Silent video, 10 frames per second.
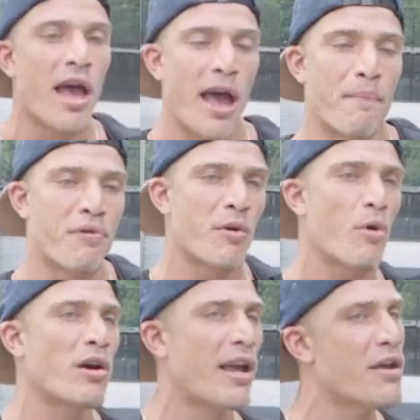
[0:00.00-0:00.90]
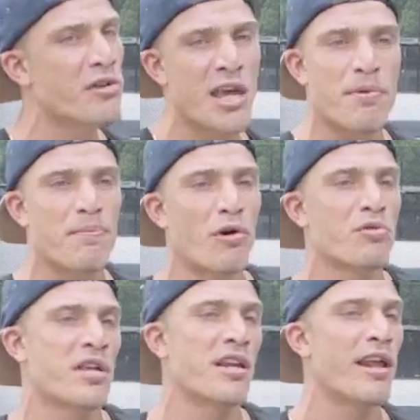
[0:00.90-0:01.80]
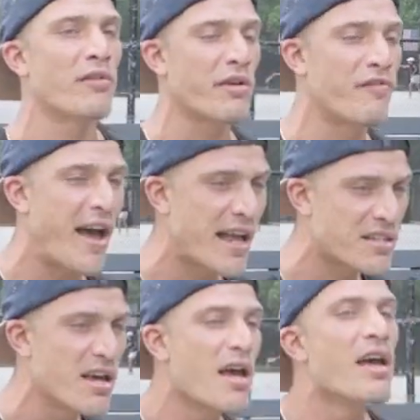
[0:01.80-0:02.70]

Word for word: and pre-workout you keep it protein and healthy fats,